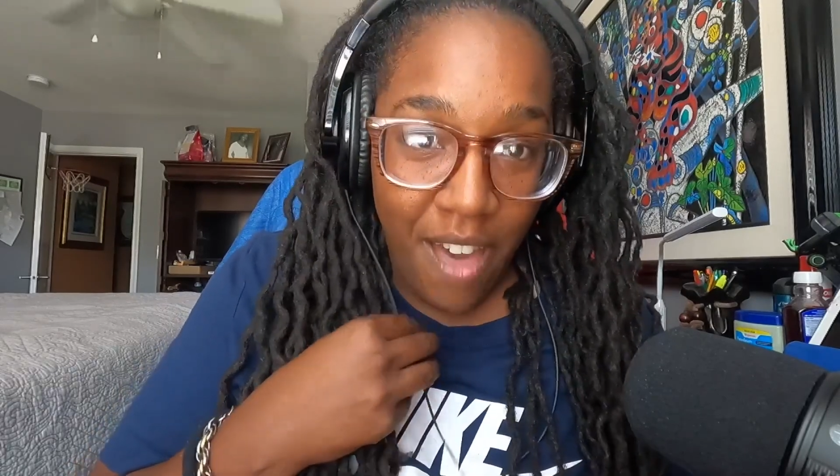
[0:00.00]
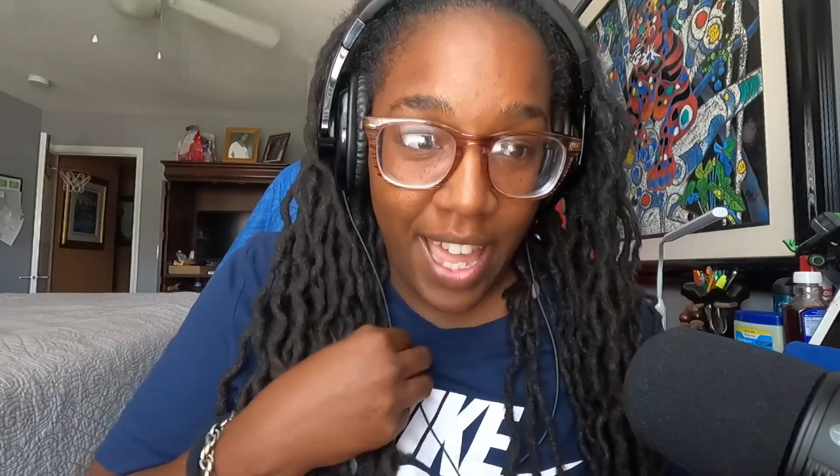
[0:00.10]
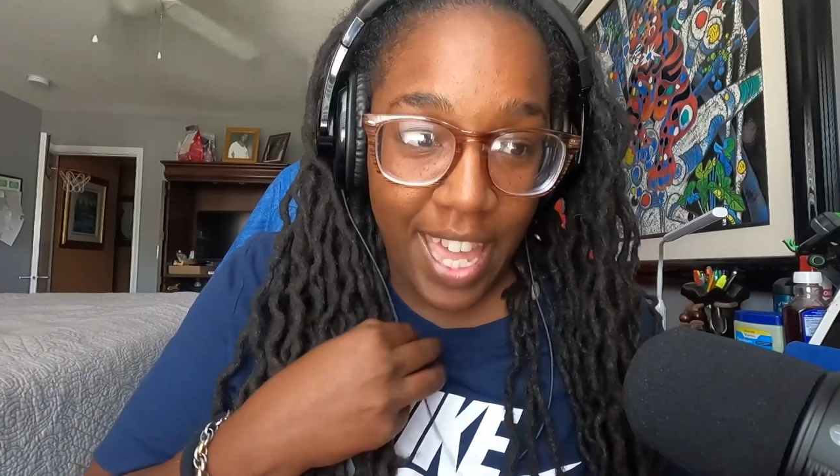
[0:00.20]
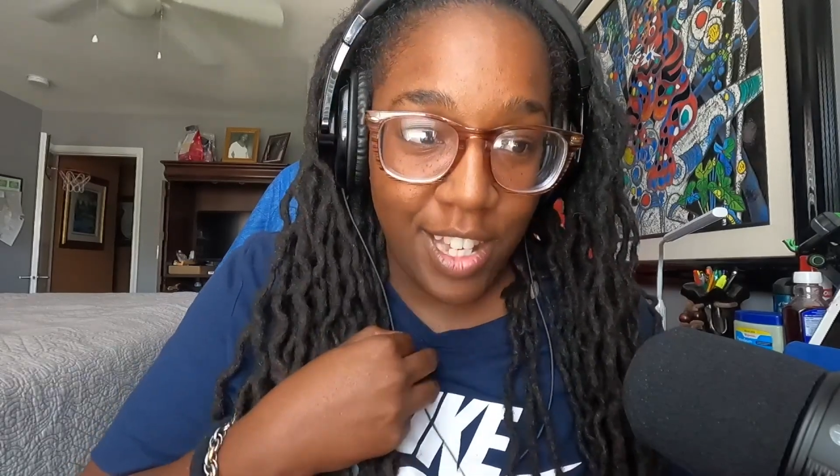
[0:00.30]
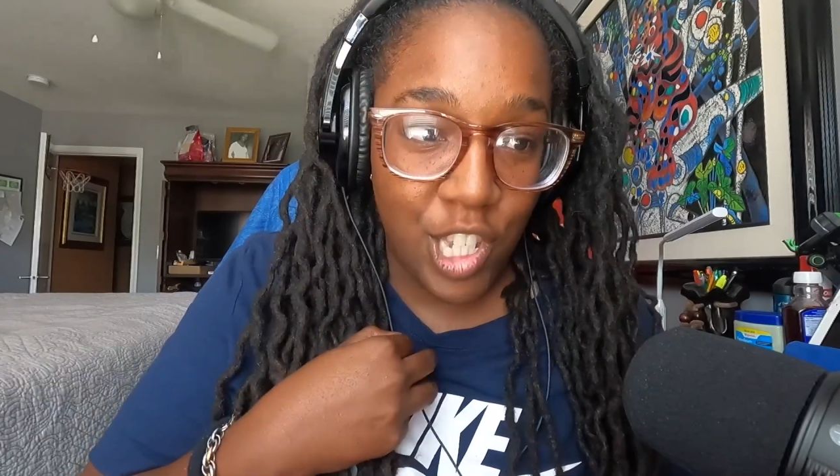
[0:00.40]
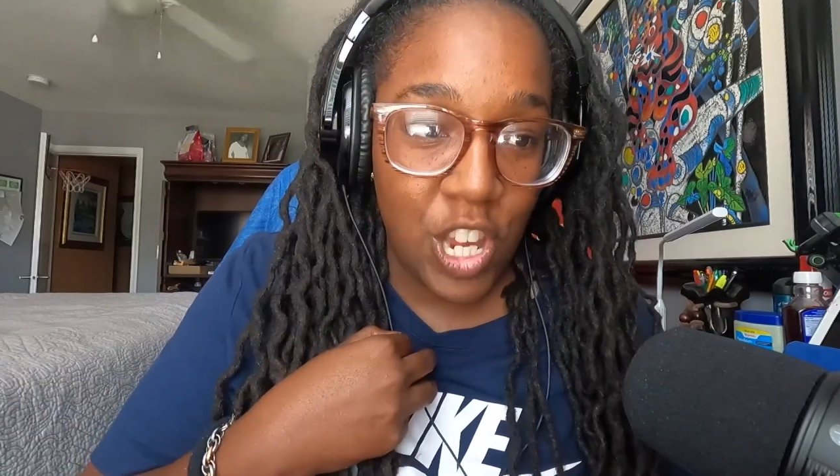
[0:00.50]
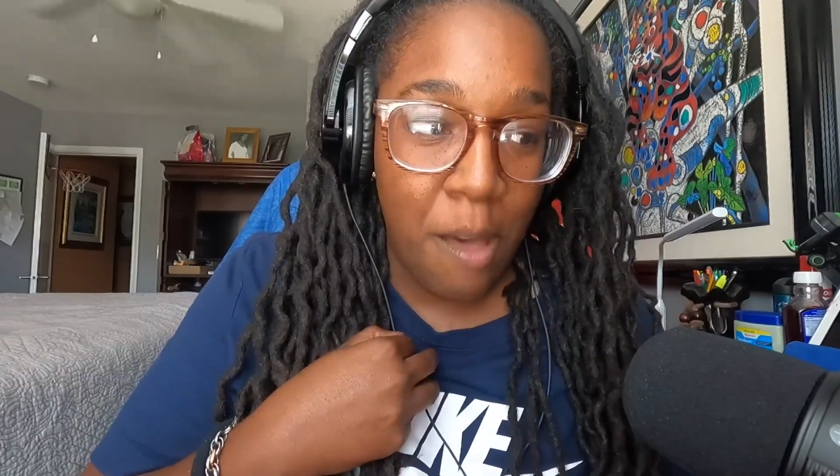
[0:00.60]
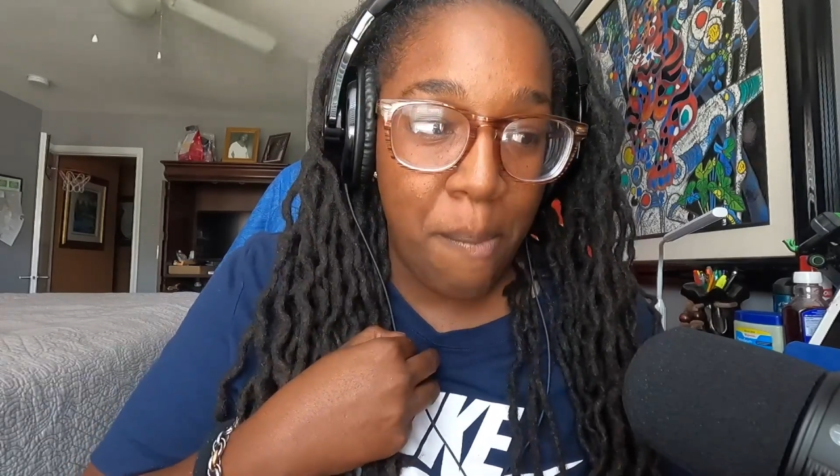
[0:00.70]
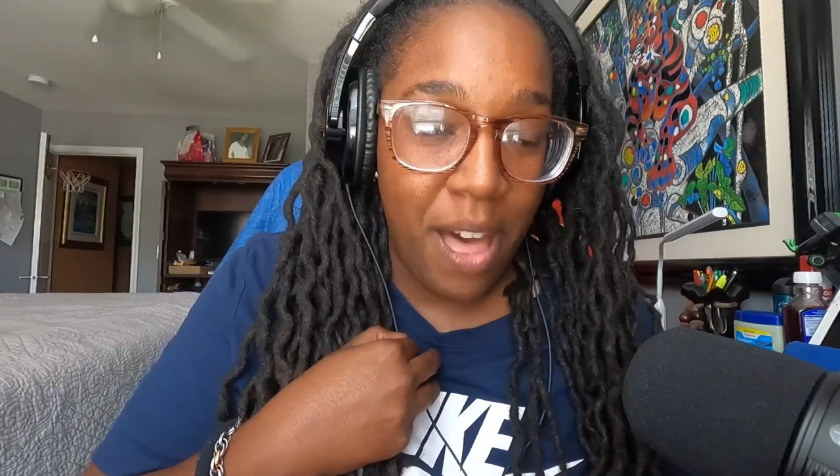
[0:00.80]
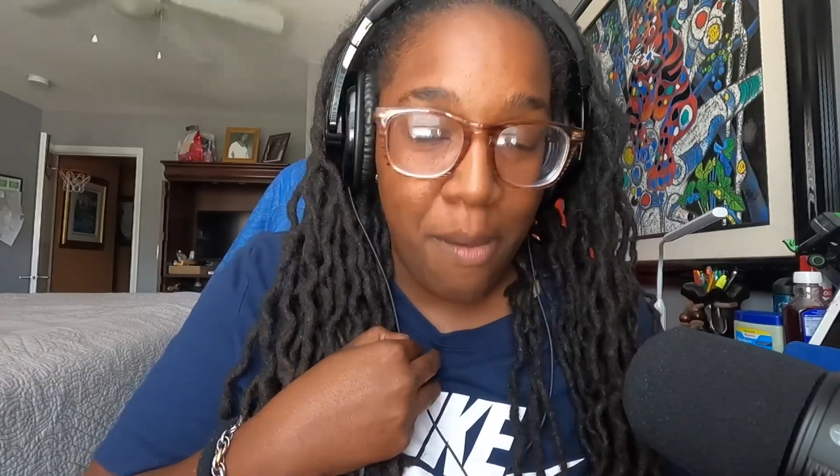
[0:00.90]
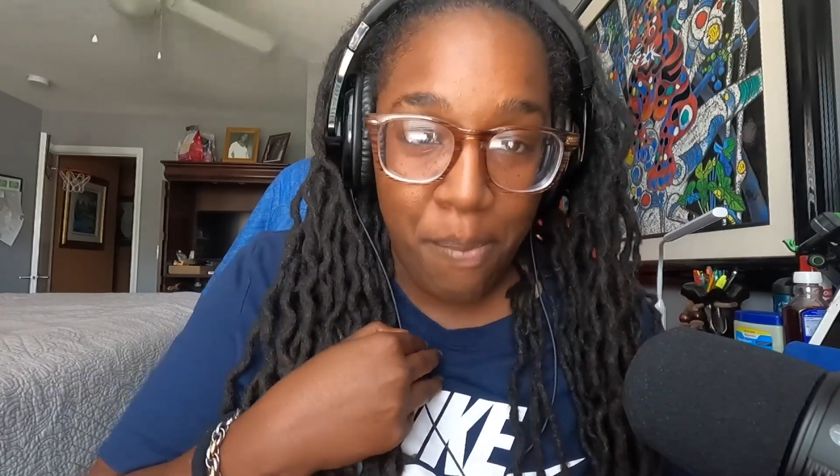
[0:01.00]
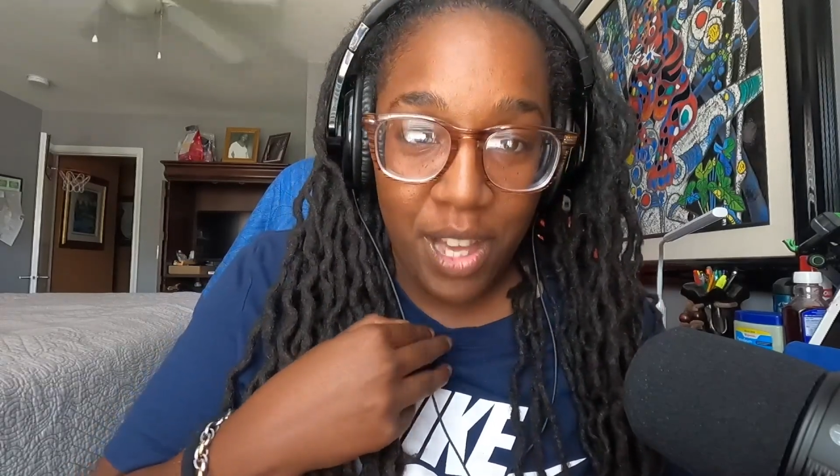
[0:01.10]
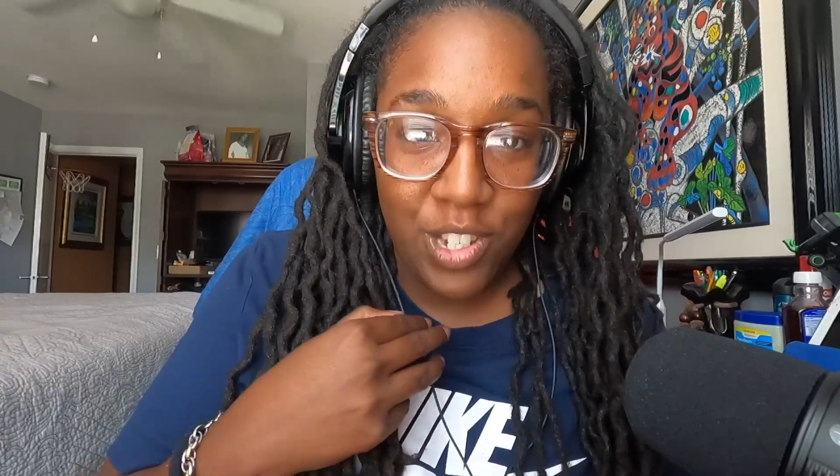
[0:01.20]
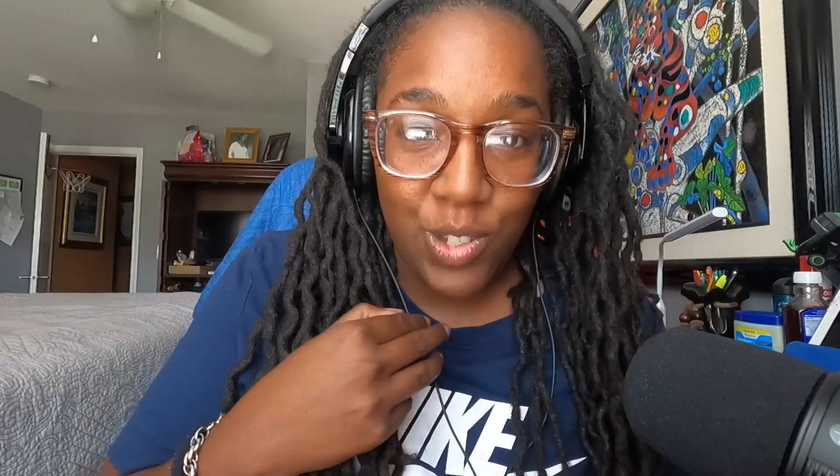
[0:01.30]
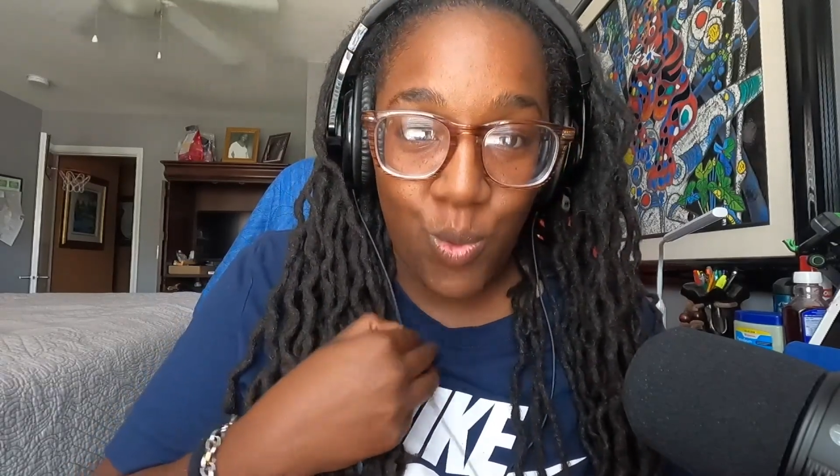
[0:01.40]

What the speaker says: I get jumped by a bunch of